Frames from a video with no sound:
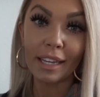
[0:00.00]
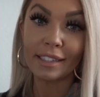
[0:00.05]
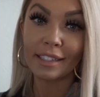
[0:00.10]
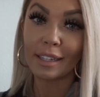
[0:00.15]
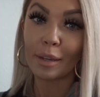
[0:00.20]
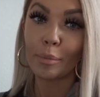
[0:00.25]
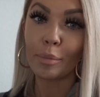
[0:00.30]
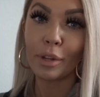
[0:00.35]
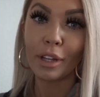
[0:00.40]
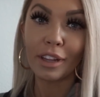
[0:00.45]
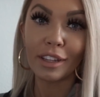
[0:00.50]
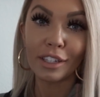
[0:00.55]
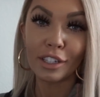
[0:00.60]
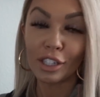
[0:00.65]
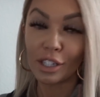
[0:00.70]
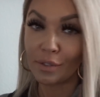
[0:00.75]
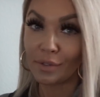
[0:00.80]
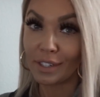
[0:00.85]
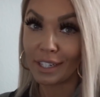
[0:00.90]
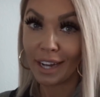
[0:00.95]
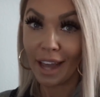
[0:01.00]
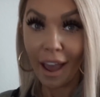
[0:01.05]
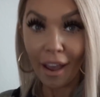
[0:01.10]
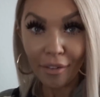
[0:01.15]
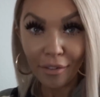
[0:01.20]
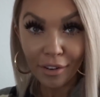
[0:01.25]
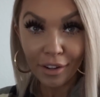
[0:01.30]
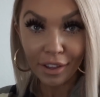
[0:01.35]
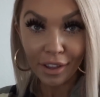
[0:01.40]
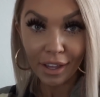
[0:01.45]
It's completely shifted
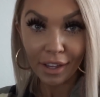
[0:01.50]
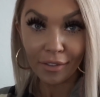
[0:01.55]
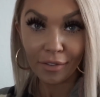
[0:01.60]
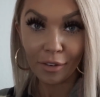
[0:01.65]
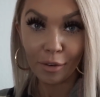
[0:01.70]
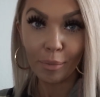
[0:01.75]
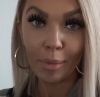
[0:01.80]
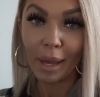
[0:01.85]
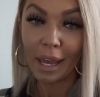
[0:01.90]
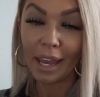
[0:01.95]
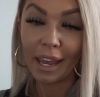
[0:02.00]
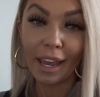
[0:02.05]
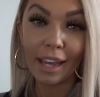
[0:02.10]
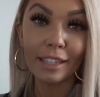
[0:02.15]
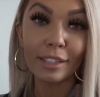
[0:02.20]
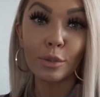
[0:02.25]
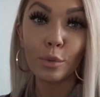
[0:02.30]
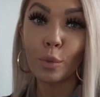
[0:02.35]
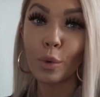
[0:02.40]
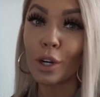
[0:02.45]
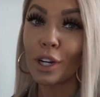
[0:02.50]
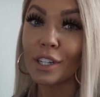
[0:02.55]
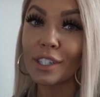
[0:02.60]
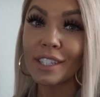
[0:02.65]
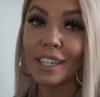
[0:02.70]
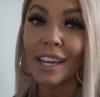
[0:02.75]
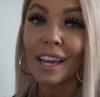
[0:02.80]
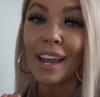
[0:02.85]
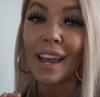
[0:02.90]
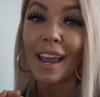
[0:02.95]
everything for me. It's worked